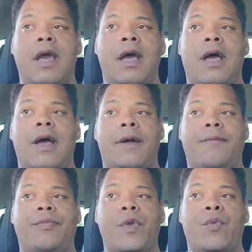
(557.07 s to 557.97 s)

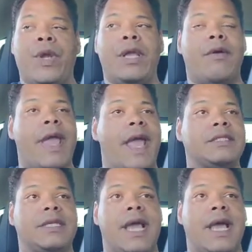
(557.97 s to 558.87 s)
Rico
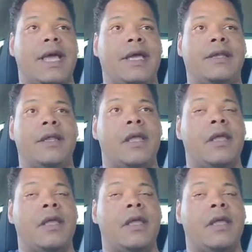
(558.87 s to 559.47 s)
Cassadine,